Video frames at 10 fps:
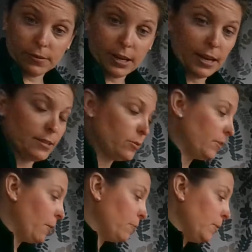Okay,
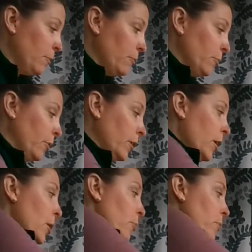so that would be a root
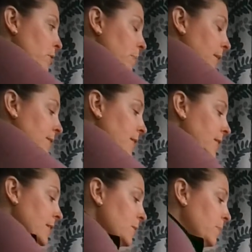word, which means
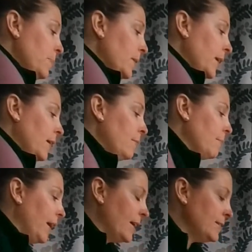that this would be
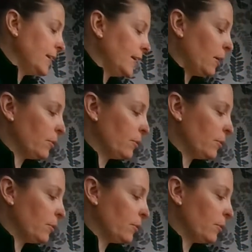my ending.